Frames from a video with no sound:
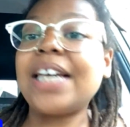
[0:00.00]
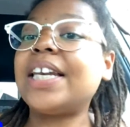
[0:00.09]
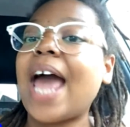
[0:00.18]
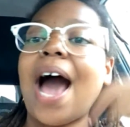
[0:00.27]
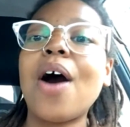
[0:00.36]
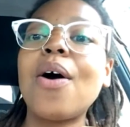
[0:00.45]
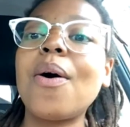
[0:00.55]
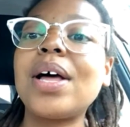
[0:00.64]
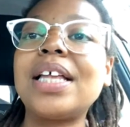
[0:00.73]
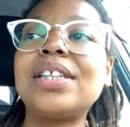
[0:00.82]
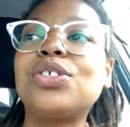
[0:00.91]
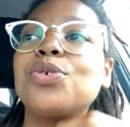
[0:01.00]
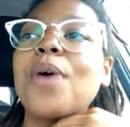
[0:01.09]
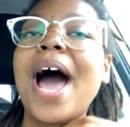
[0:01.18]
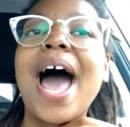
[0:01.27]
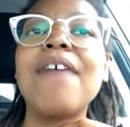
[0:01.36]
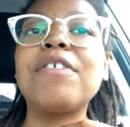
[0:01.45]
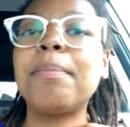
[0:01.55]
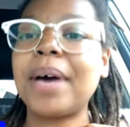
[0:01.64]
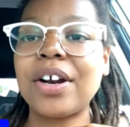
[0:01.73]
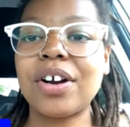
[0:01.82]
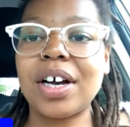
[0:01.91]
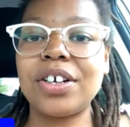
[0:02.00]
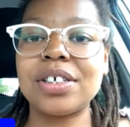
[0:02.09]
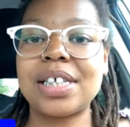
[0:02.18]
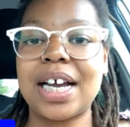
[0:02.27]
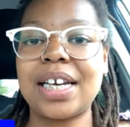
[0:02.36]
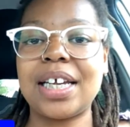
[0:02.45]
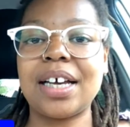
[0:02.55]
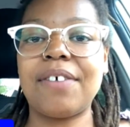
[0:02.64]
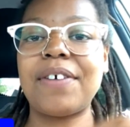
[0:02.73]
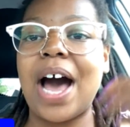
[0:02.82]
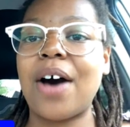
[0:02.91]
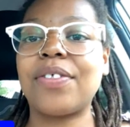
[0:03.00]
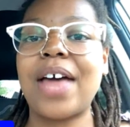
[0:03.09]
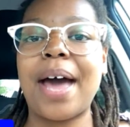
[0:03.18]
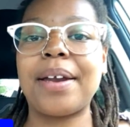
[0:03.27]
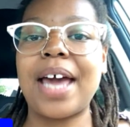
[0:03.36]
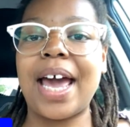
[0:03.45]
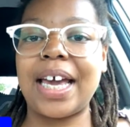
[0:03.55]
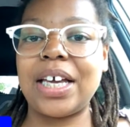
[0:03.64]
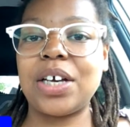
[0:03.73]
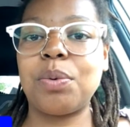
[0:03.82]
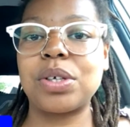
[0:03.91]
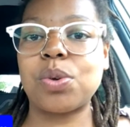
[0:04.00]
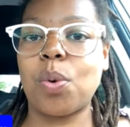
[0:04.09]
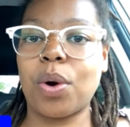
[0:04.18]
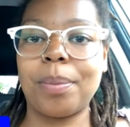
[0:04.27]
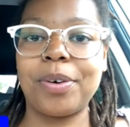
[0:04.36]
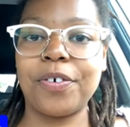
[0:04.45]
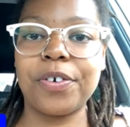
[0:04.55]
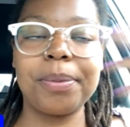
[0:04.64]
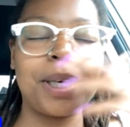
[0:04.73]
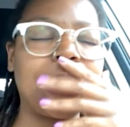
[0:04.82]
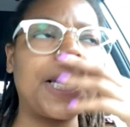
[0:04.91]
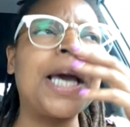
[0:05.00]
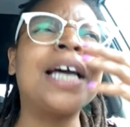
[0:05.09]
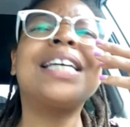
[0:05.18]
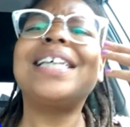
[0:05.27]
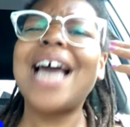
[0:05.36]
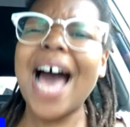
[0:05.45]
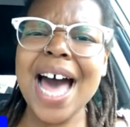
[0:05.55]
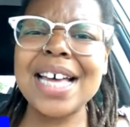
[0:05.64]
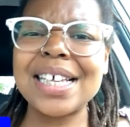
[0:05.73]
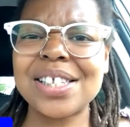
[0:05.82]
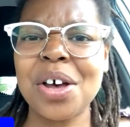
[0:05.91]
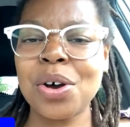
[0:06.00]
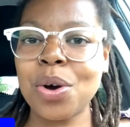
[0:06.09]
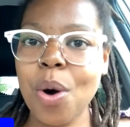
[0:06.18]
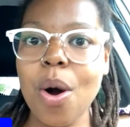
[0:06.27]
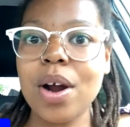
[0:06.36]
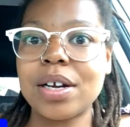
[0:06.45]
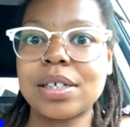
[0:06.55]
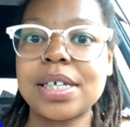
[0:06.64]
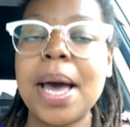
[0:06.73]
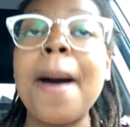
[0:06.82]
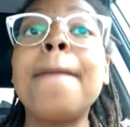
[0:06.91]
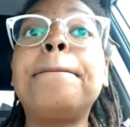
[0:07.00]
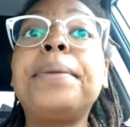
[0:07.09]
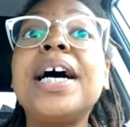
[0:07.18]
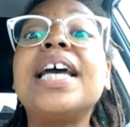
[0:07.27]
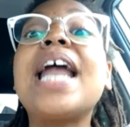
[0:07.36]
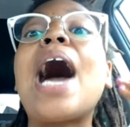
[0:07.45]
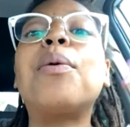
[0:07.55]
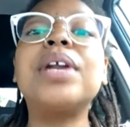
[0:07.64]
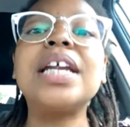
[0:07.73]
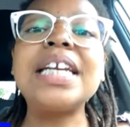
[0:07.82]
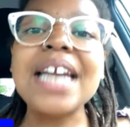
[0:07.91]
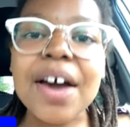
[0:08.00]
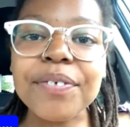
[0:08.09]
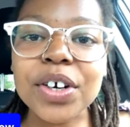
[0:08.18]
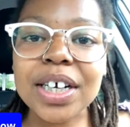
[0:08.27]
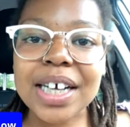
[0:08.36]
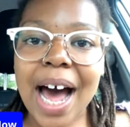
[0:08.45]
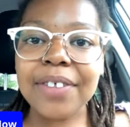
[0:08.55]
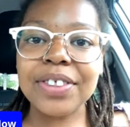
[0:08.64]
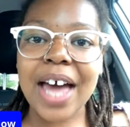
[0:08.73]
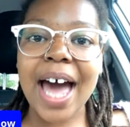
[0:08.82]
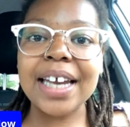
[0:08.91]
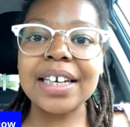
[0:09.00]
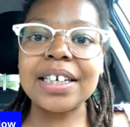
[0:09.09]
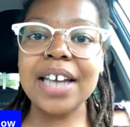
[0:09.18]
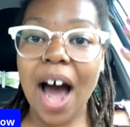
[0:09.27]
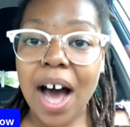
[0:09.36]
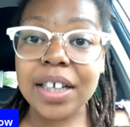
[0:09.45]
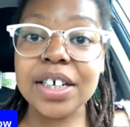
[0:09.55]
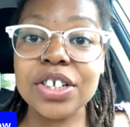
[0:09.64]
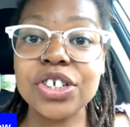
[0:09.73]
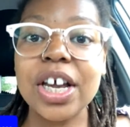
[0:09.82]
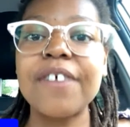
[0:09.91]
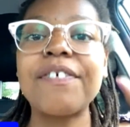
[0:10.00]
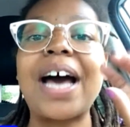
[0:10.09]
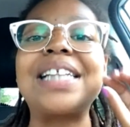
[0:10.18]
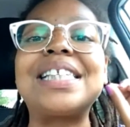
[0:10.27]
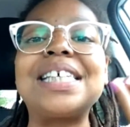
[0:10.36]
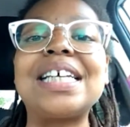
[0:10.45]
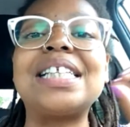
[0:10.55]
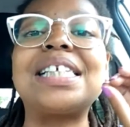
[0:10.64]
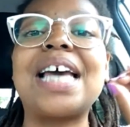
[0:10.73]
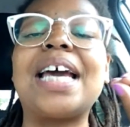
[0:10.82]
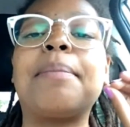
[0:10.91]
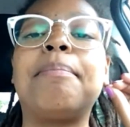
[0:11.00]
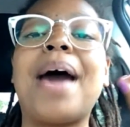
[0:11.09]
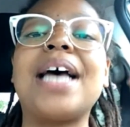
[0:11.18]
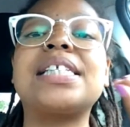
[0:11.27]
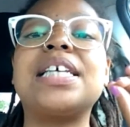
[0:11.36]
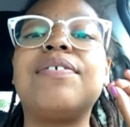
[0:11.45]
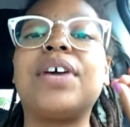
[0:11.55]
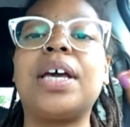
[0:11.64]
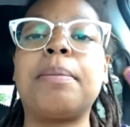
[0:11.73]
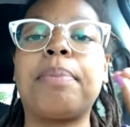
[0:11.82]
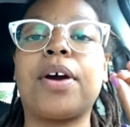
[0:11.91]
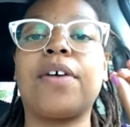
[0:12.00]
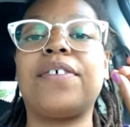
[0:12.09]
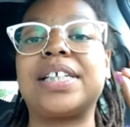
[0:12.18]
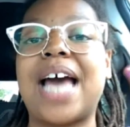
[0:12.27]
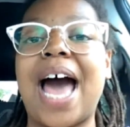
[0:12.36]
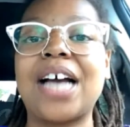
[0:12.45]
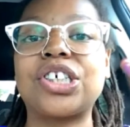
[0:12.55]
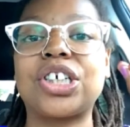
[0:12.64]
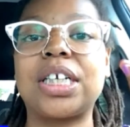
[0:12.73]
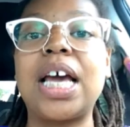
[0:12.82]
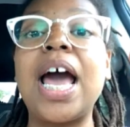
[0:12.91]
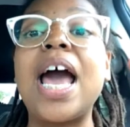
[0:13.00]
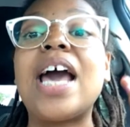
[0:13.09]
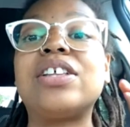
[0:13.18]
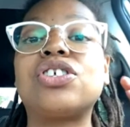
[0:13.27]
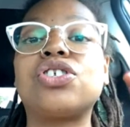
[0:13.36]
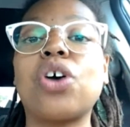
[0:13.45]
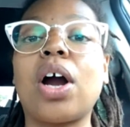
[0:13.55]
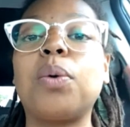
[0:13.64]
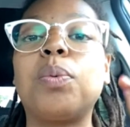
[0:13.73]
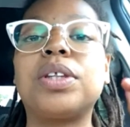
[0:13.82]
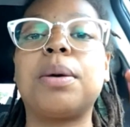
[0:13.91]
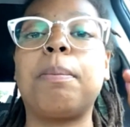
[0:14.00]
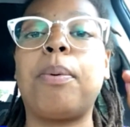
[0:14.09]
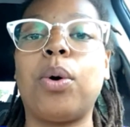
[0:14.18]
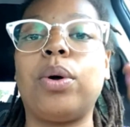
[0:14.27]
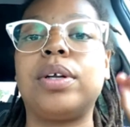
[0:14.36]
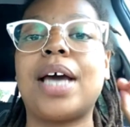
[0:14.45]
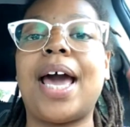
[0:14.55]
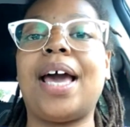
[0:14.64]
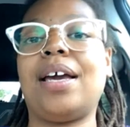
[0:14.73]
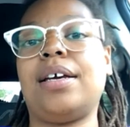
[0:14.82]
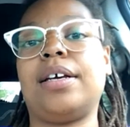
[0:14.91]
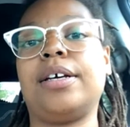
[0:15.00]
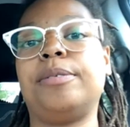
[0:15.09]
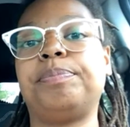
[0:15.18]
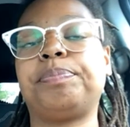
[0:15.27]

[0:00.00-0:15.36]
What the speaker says: And now, do I have a better understanding of how that egg was horrible for me? Yes, of course. But I would have never got that knowledge if I didn't take massive imperfect action and start with boiled egg.